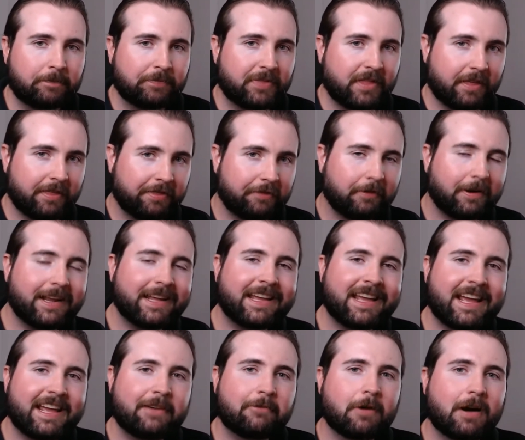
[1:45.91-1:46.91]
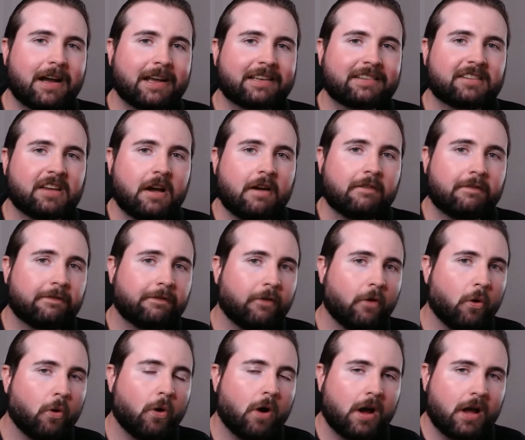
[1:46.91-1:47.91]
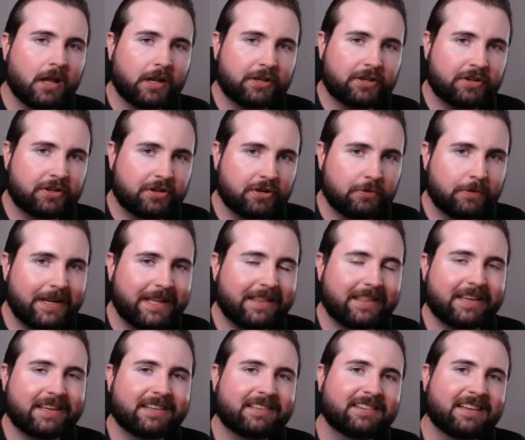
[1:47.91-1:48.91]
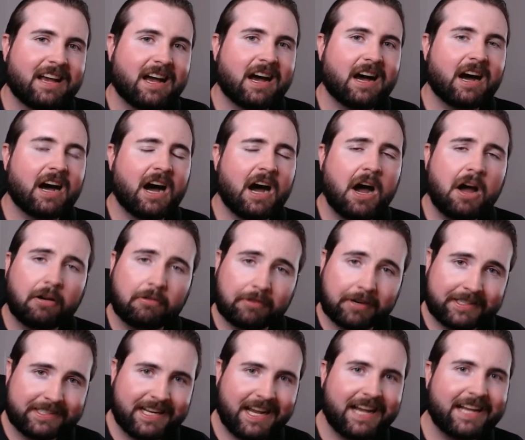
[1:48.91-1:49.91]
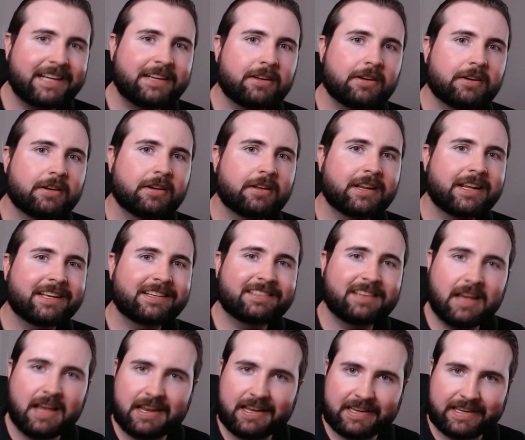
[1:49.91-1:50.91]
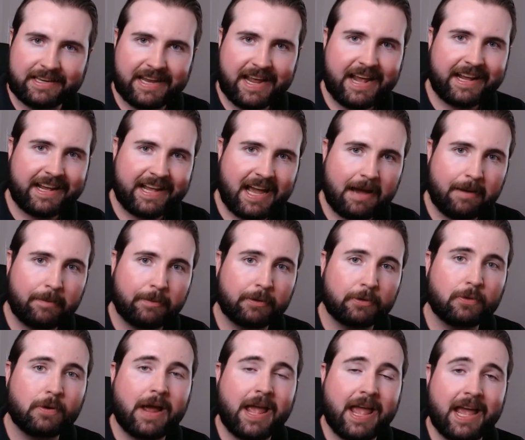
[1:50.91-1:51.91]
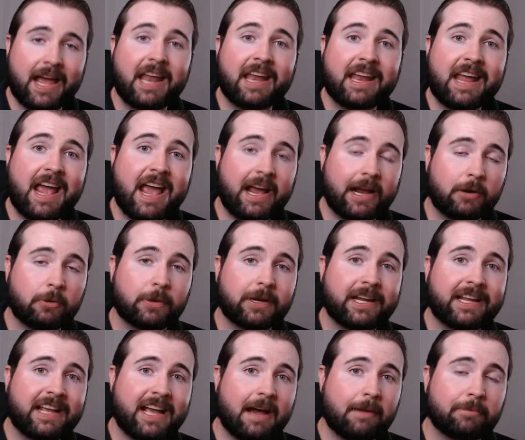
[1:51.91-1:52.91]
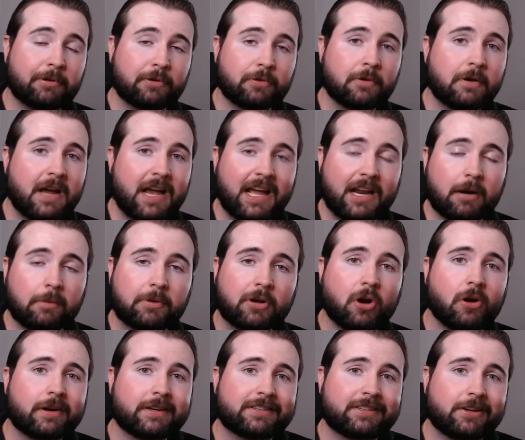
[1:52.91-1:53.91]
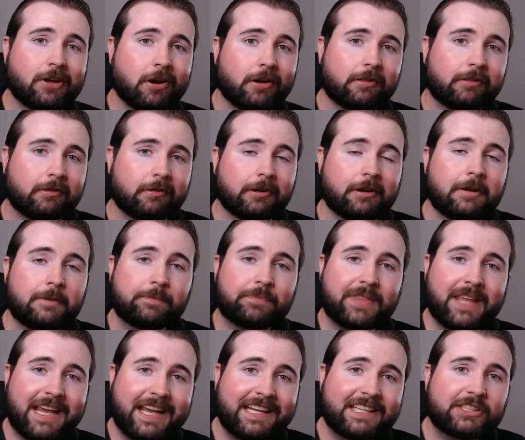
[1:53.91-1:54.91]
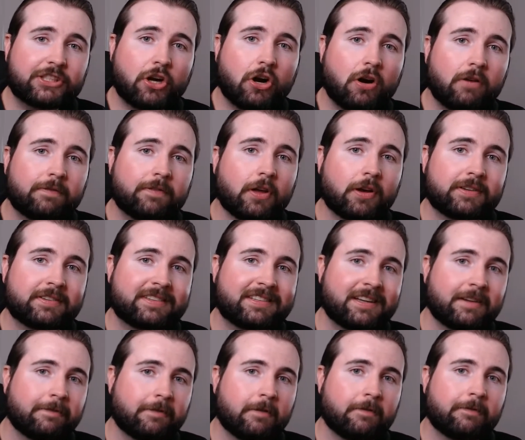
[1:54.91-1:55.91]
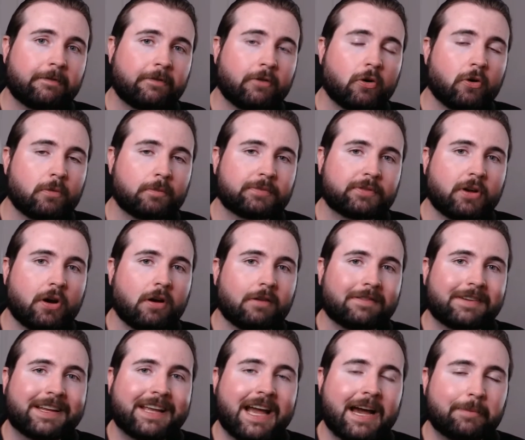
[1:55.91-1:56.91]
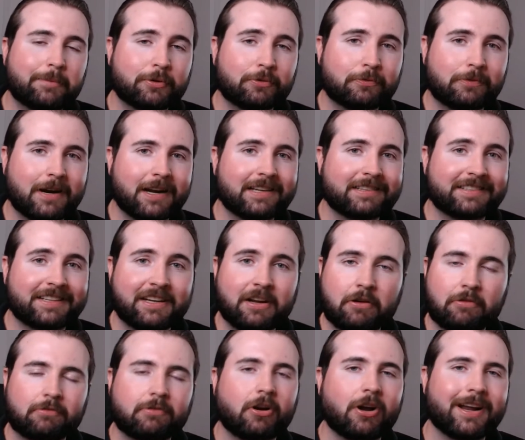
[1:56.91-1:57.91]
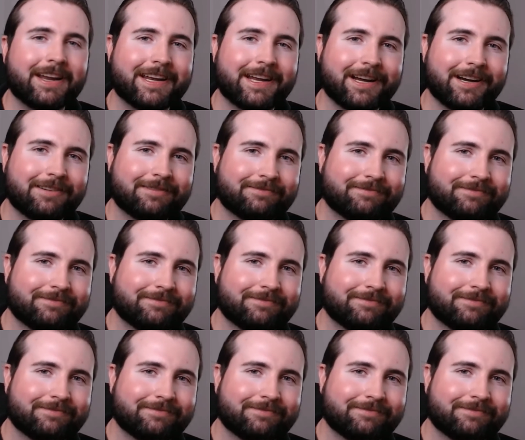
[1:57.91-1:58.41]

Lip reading: The three key ways for doing this are retained earnings, debt capital, and equity capital. And I'm going to go through each of those different forms of capital raising right now.